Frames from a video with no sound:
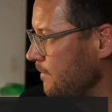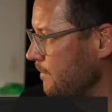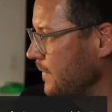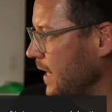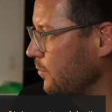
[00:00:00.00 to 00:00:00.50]

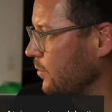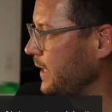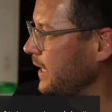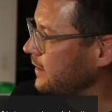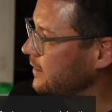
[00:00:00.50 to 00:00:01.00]
would be
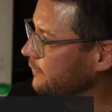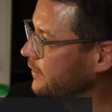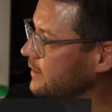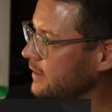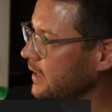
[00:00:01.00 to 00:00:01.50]
any different
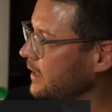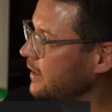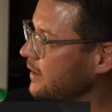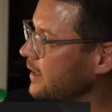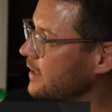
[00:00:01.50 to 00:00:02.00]
in any other
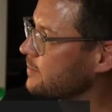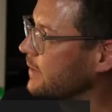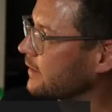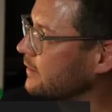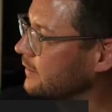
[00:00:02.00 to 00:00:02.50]

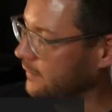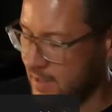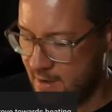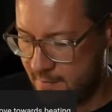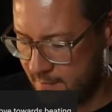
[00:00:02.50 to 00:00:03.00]
aspect of
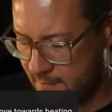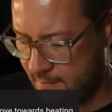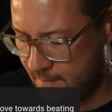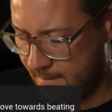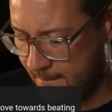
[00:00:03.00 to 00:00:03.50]
life.
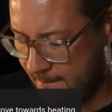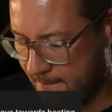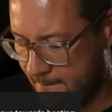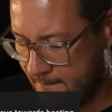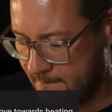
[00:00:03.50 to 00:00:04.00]

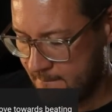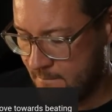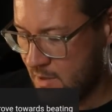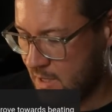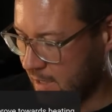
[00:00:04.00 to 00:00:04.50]

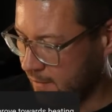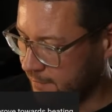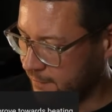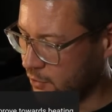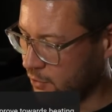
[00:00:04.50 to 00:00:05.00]
Like,
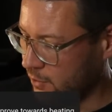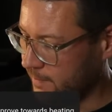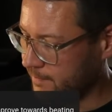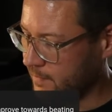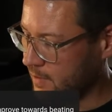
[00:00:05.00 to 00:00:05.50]
for
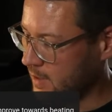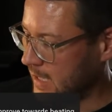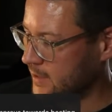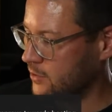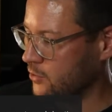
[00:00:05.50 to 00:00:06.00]

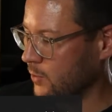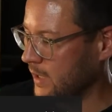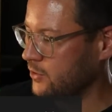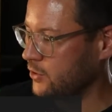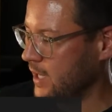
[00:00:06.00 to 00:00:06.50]
us to
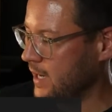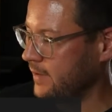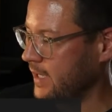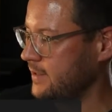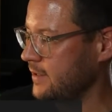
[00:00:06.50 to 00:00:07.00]
want to have
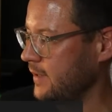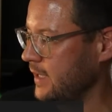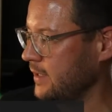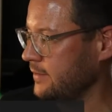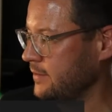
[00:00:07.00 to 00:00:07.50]
nicer
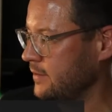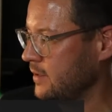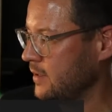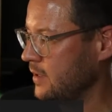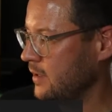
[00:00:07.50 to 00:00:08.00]
things
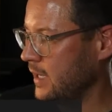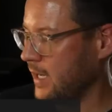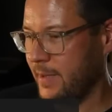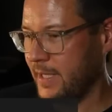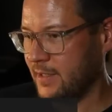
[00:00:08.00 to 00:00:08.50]
and a
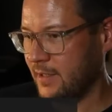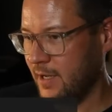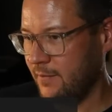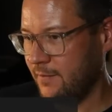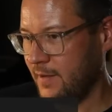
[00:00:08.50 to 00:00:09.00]
better
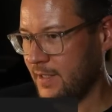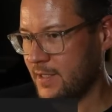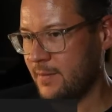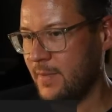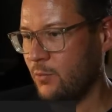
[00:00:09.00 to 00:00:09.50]
life, it doesn't
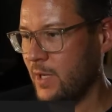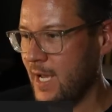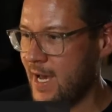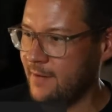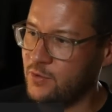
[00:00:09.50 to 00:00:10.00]
mean we
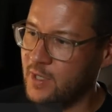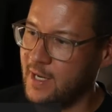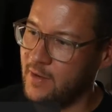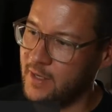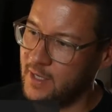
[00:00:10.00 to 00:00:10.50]
have to have
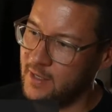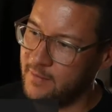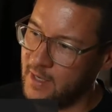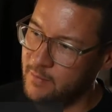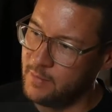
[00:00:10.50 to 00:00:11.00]
an
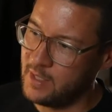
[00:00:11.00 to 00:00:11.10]
enemy,